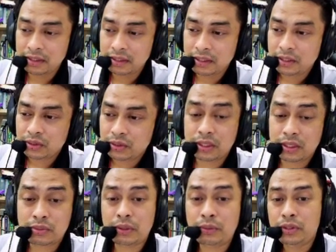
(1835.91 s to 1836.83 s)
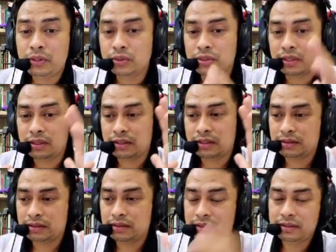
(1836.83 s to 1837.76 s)
So that's why we choose the
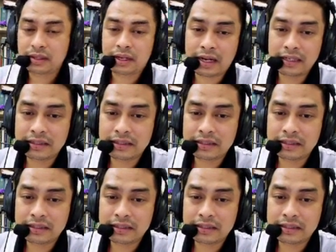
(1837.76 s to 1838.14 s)
highest